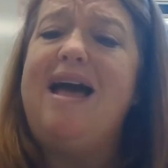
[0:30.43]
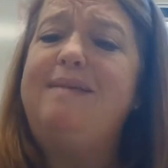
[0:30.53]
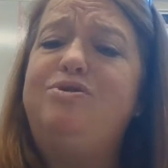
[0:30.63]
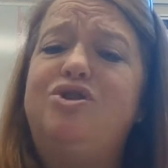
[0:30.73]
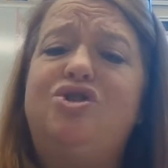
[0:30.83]

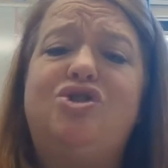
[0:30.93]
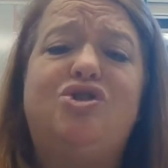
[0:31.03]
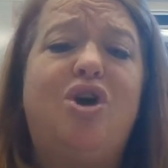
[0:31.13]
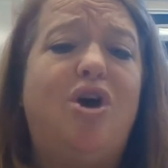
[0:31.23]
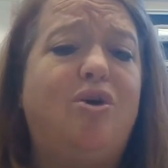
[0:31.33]
I'm
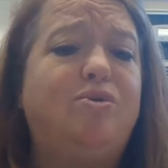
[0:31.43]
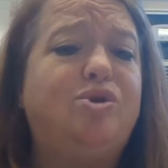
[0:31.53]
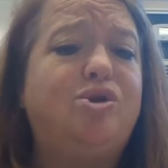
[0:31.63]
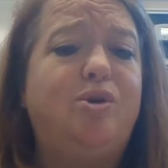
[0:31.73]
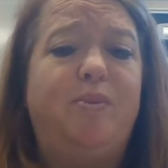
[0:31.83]
just so
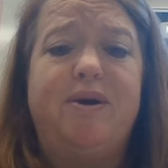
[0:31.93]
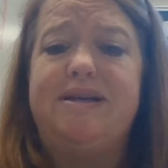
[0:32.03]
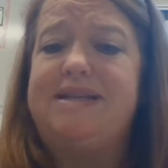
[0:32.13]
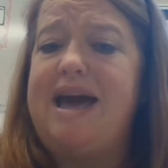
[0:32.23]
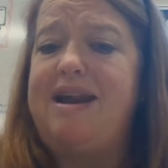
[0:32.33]
super
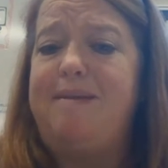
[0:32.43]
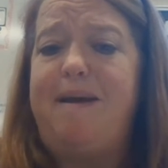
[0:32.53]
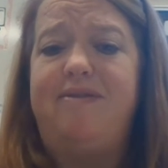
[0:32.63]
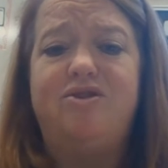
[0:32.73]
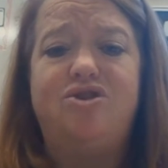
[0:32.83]
excited
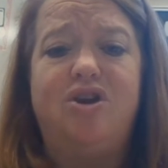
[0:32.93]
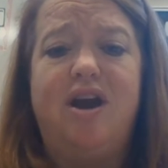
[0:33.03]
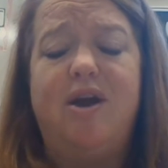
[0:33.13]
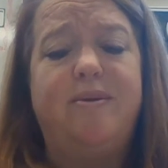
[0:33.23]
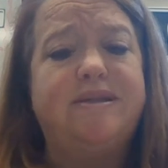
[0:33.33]
about this
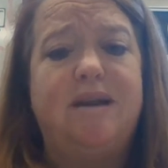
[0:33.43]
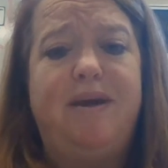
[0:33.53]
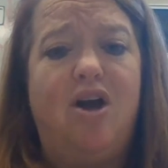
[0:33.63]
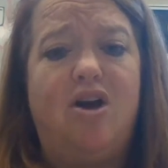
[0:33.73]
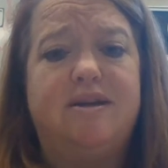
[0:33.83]
year. I know it's going
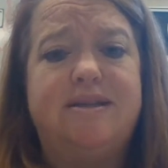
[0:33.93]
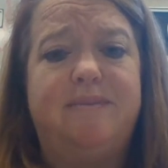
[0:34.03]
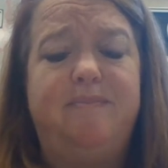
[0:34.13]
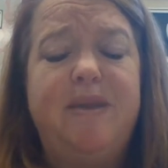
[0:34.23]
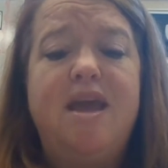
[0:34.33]
to be
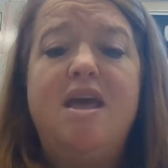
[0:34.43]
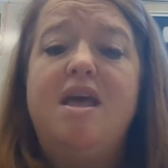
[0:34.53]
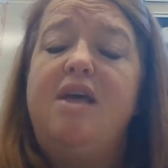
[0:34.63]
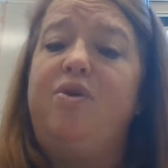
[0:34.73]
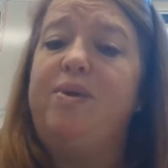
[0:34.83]
awesome.
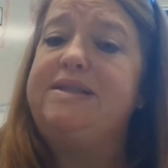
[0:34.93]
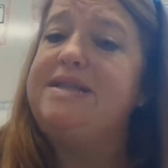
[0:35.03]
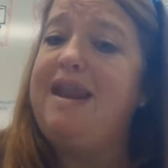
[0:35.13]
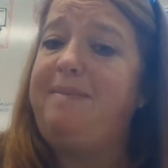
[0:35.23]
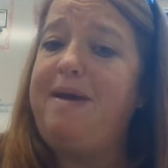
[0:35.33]
The
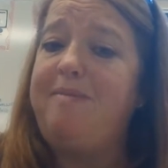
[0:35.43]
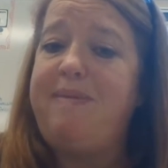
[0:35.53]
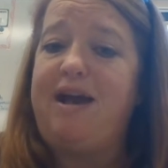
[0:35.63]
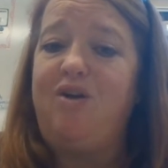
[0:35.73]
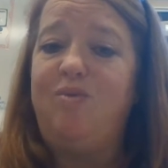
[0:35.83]
reason that I'm
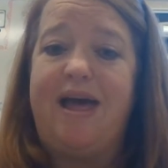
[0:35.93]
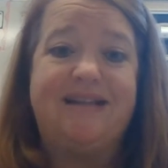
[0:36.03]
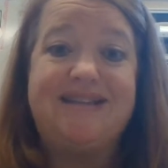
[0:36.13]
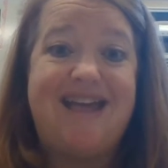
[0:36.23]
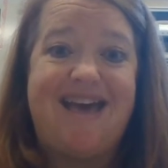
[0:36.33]
coming back
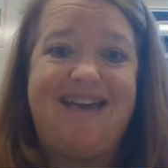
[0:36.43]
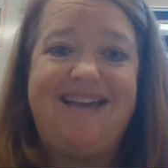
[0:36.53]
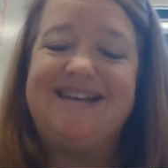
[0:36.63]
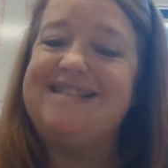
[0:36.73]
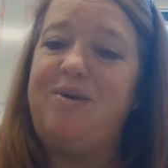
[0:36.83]
online
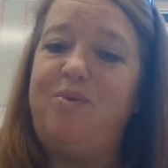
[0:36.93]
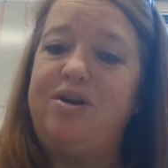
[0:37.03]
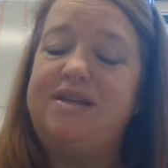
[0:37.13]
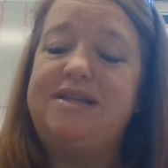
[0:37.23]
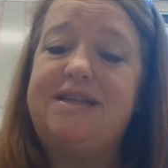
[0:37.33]
today is I
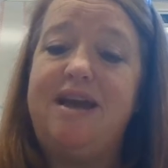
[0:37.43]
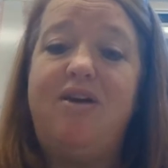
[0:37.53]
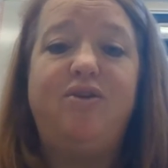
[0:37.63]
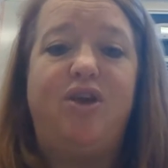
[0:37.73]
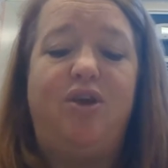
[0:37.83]
wanted to
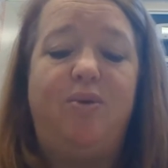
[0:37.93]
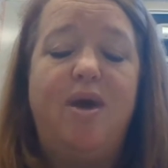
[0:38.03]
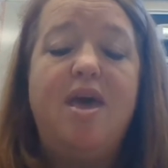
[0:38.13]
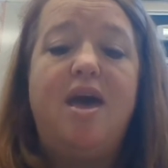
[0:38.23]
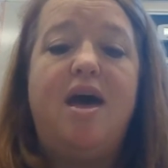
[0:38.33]
tell you
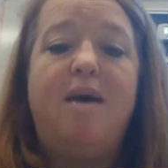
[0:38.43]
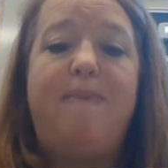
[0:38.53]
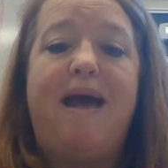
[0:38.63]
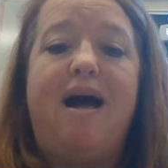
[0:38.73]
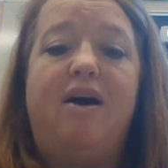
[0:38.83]

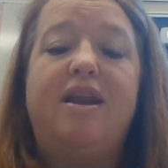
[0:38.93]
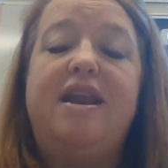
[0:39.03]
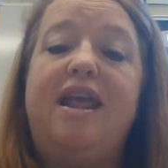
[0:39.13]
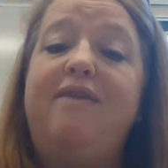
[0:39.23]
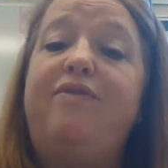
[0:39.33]
about
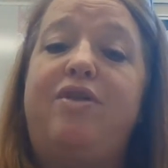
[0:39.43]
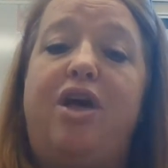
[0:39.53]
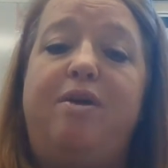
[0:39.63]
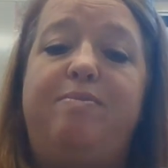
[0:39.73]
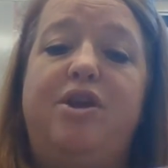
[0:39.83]
an
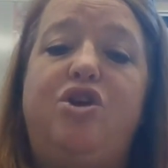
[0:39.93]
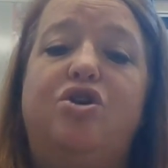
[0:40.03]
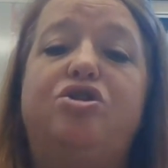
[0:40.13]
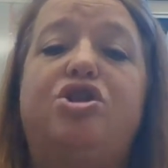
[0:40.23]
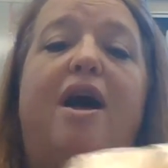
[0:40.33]
envelope that
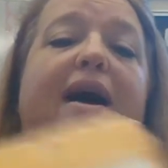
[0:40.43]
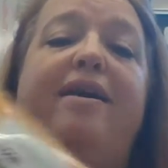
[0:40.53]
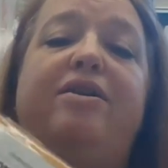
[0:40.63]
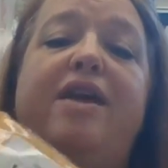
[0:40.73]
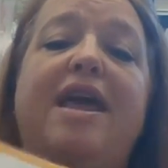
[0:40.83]
your
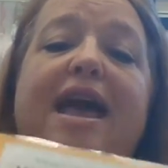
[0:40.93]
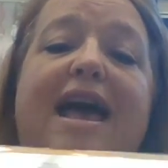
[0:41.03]
child